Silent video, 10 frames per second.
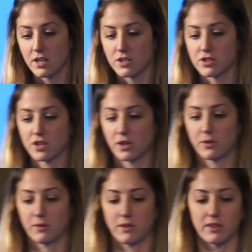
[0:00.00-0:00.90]

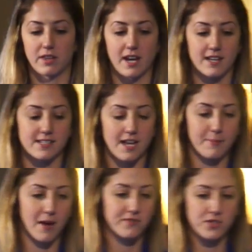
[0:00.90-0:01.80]
So the next step
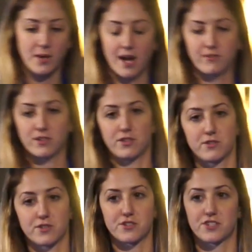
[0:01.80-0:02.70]
after you have your
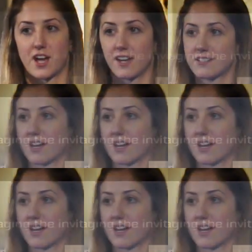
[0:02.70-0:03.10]
users signed